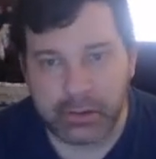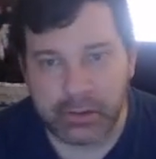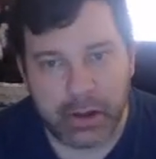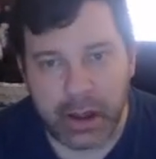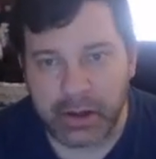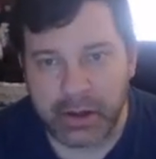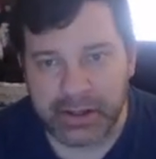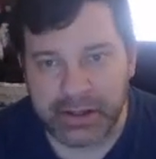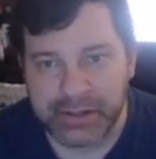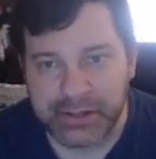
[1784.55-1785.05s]

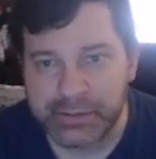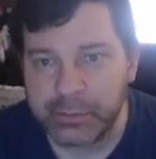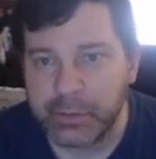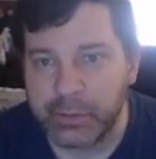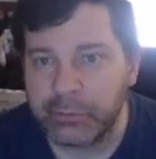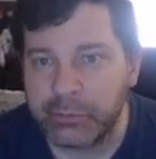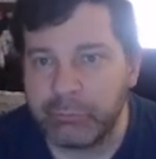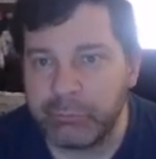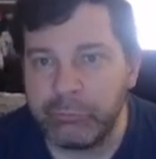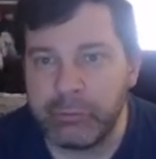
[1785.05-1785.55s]
His work
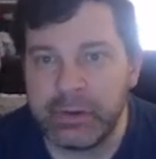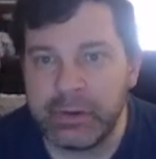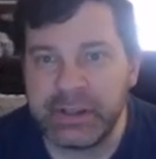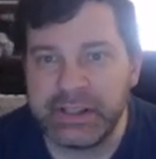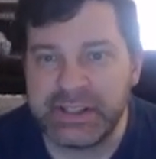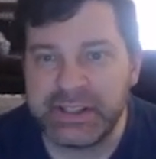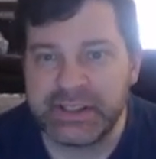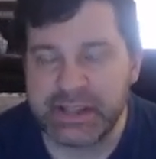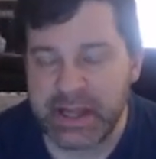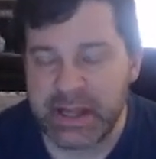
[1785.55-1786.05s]
really
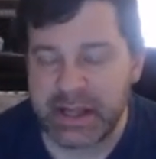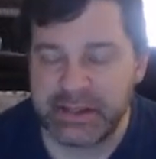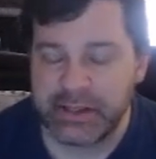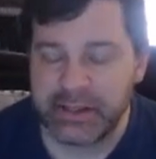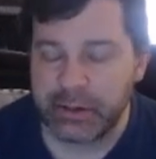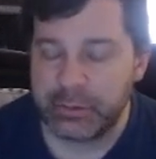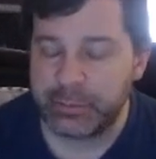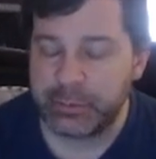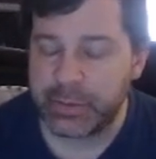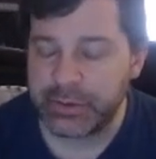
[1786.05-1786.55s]
stands
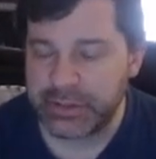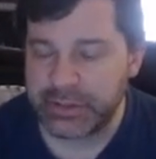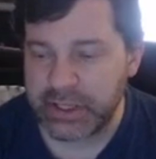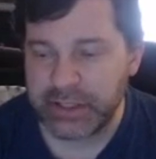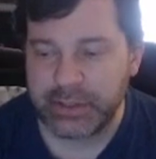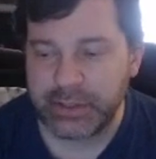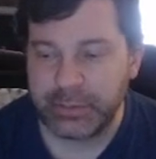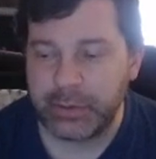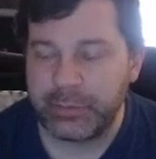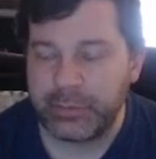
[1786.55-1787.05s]

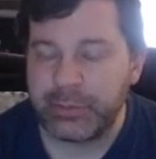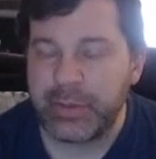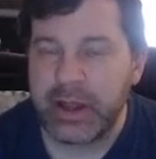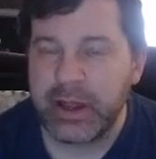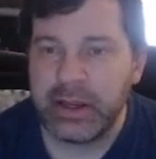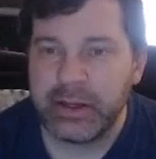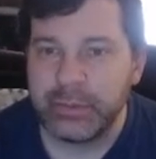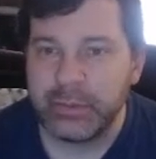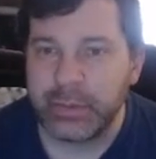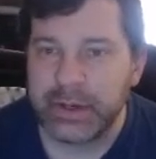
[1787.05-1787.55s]
apart from
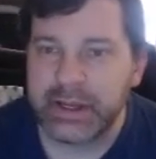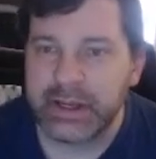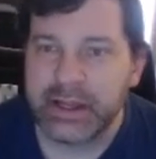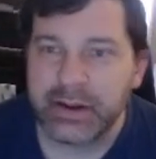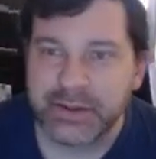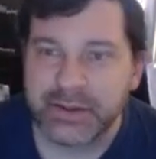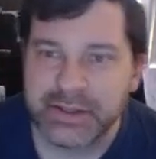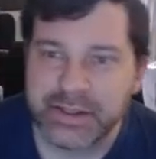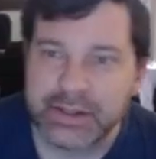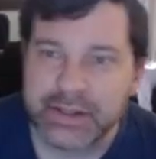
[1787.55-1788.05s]
anybody
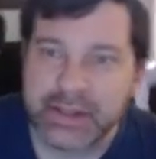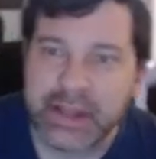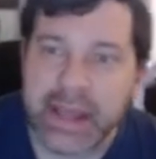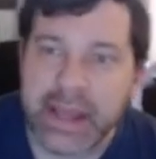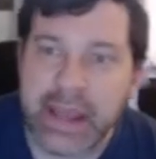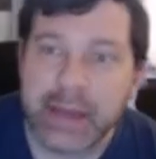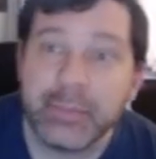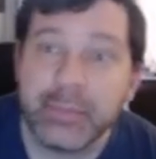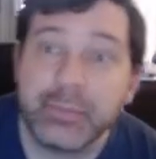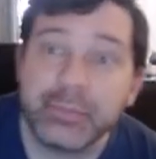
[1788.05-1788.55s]
else in the
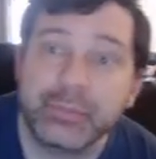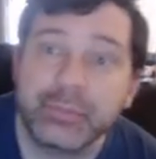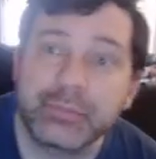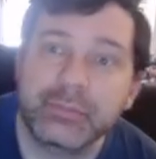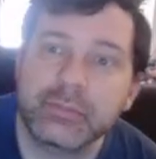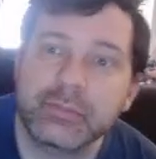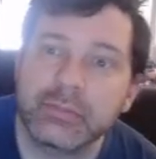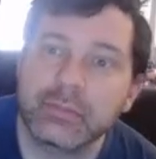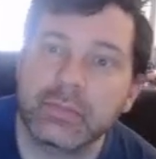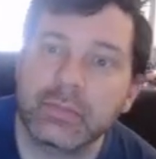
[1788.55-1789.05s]
game
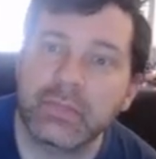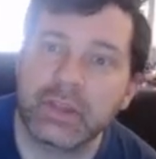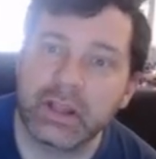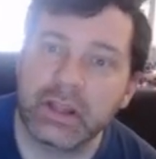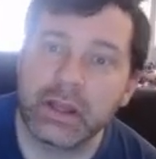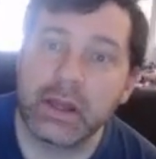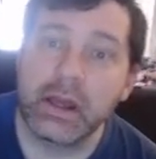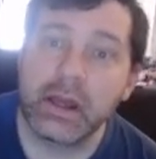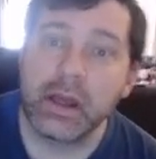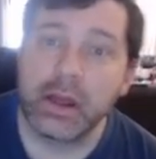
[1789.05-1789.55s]

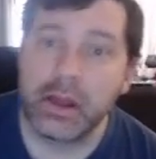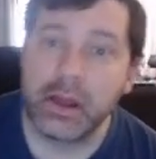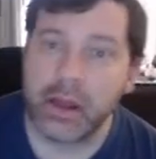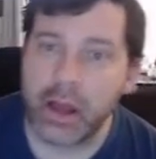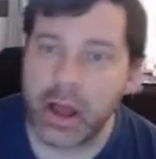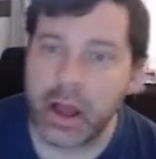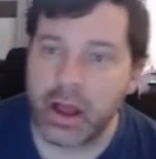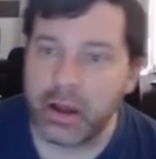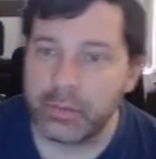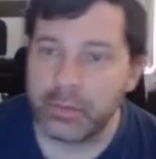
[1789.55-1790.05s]

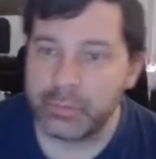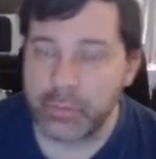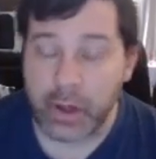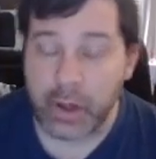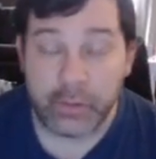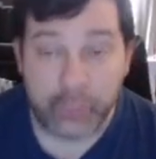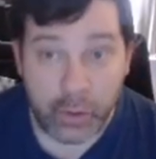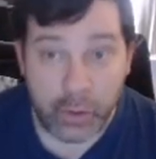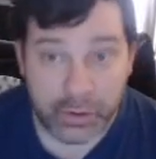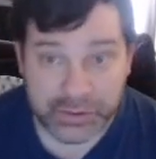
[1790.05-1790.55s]
of
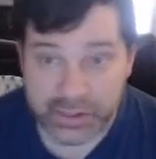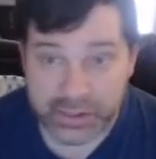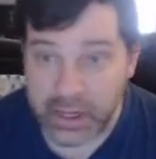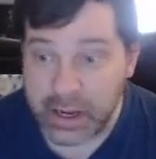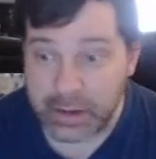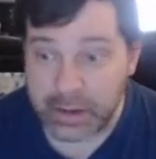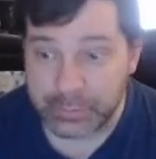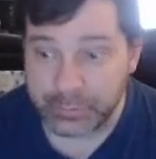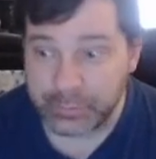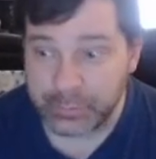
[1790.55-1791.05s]
all time.